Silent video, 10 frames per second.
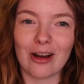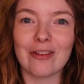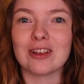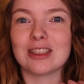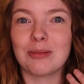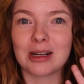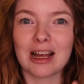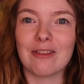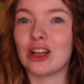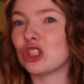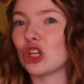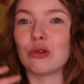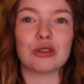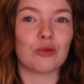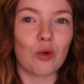obviously we're going to have, like, a
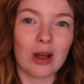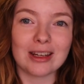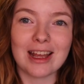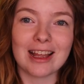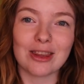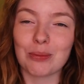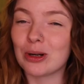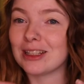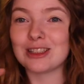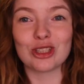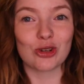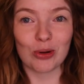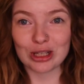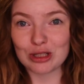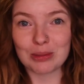chosen one, and the prince is
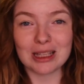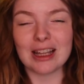going to be,